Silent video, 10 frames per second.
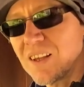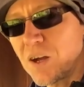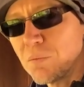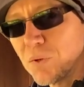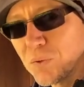
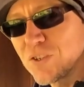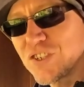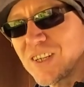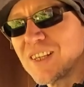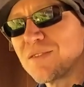I'm
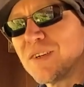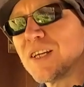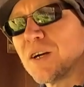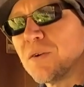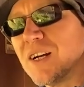launching this
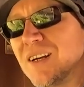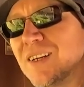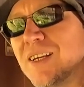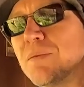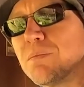video
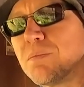early